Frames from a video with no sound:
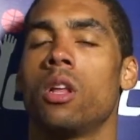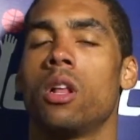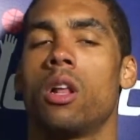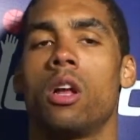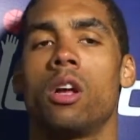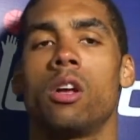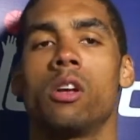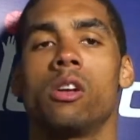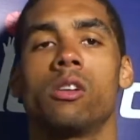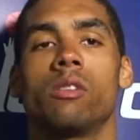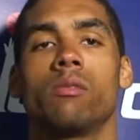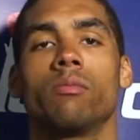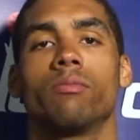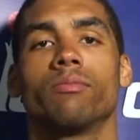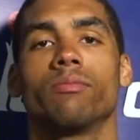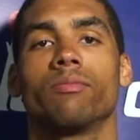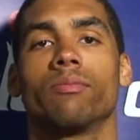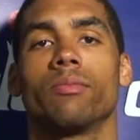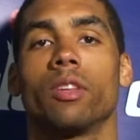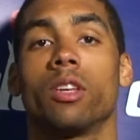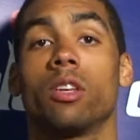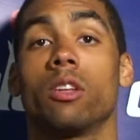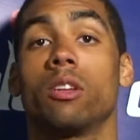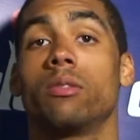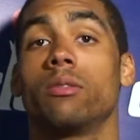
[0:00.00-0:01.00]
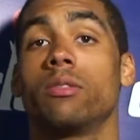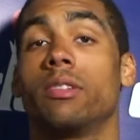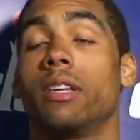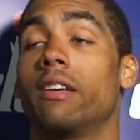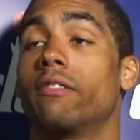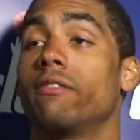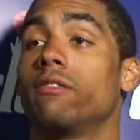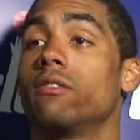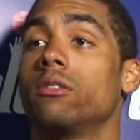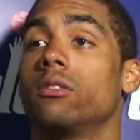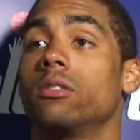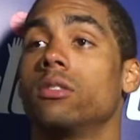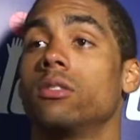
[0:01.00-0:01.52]
Um, you know,
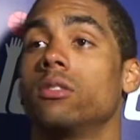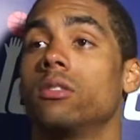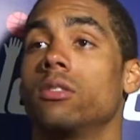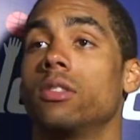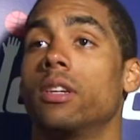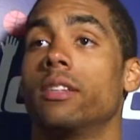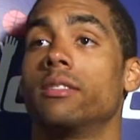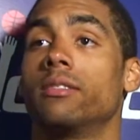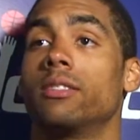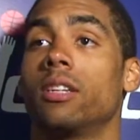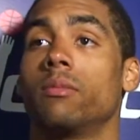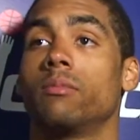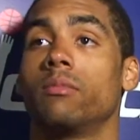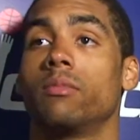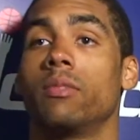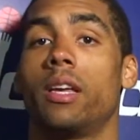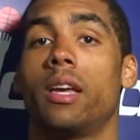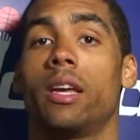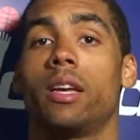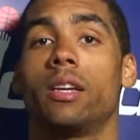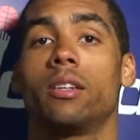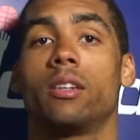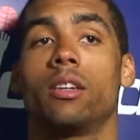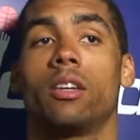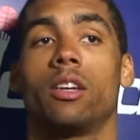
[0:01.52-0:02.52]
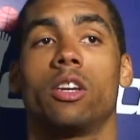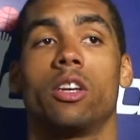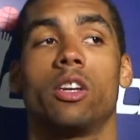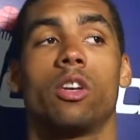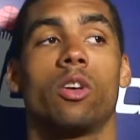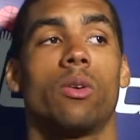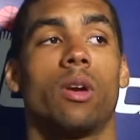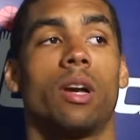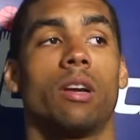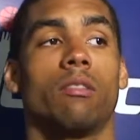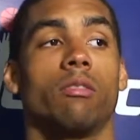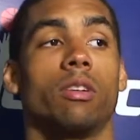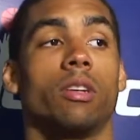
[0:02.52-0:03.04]
definitely, it's something that you
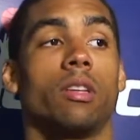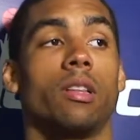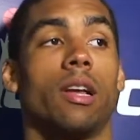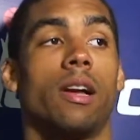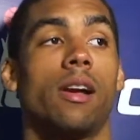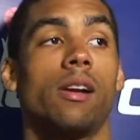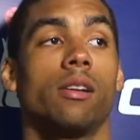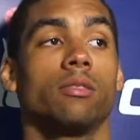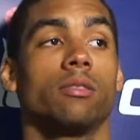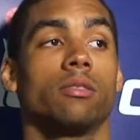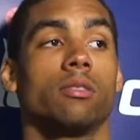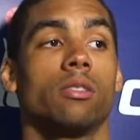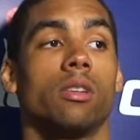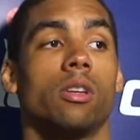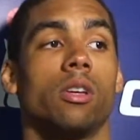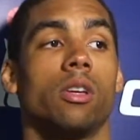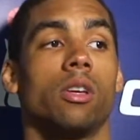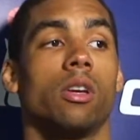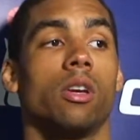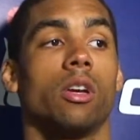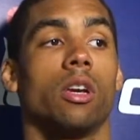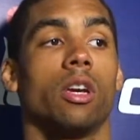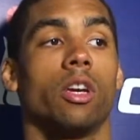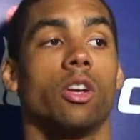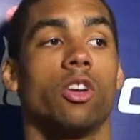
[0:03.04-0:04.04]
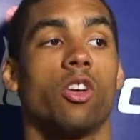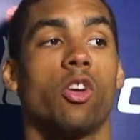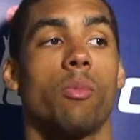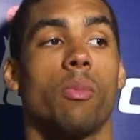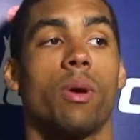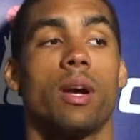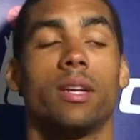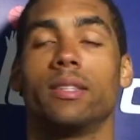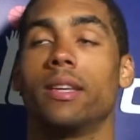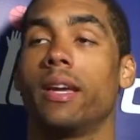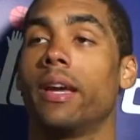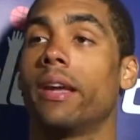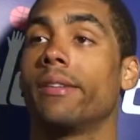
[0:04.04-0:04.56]
know I realize. You know,
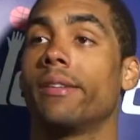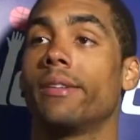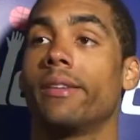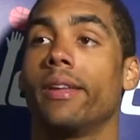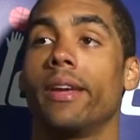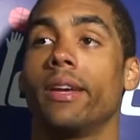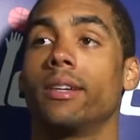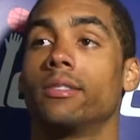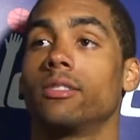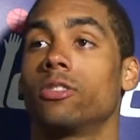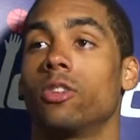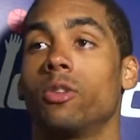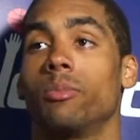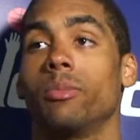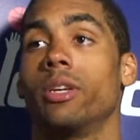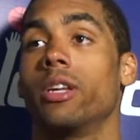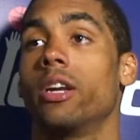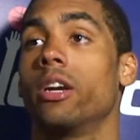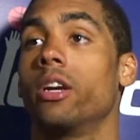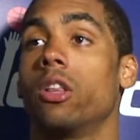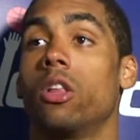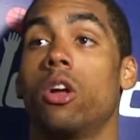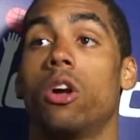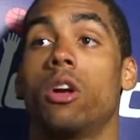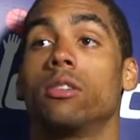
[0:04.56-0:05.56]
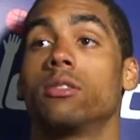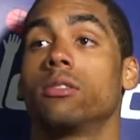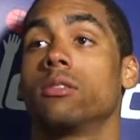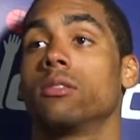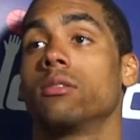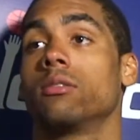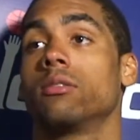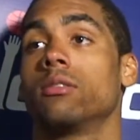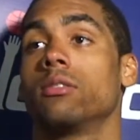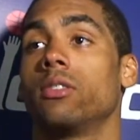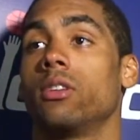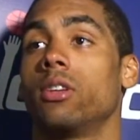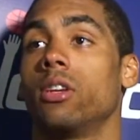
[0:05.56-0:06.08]
but at the end of the day, it's gonna be their loss.
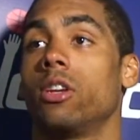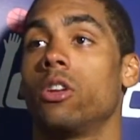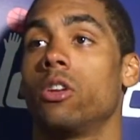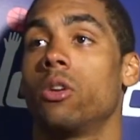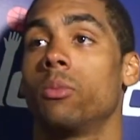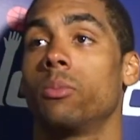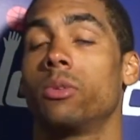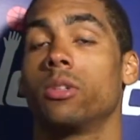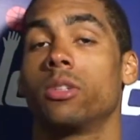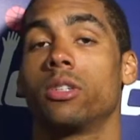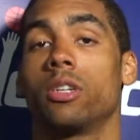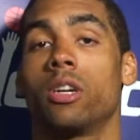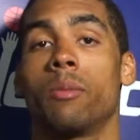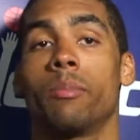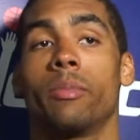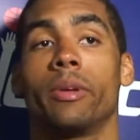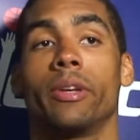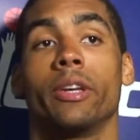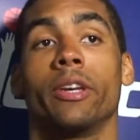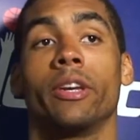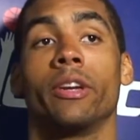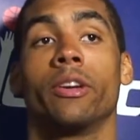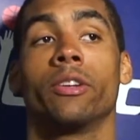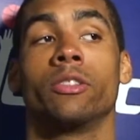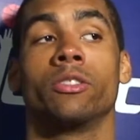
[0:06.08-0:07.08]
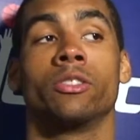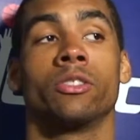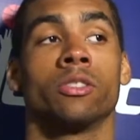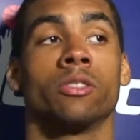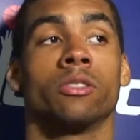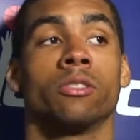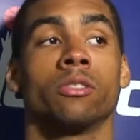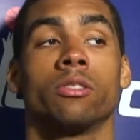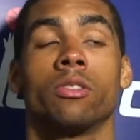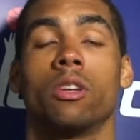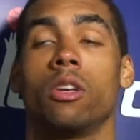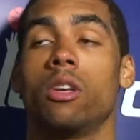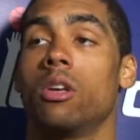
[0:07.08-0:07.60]
You know, I'm gonna come in here and
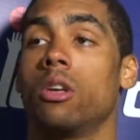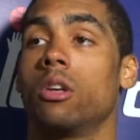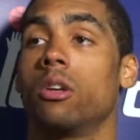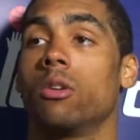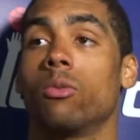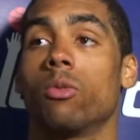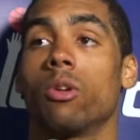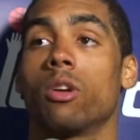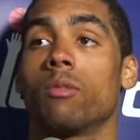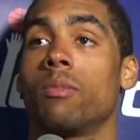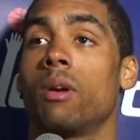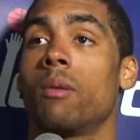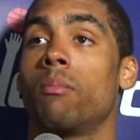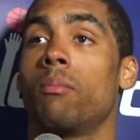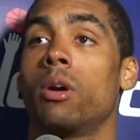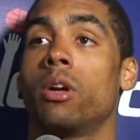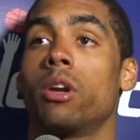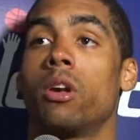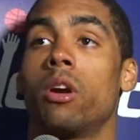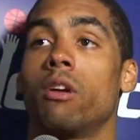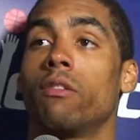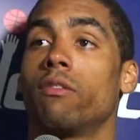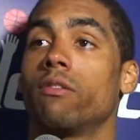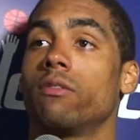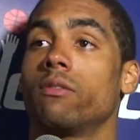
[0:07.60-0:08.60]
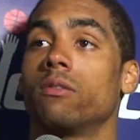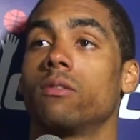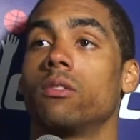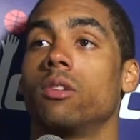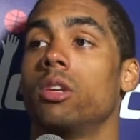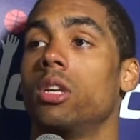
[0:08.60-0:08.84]
just work my butt off.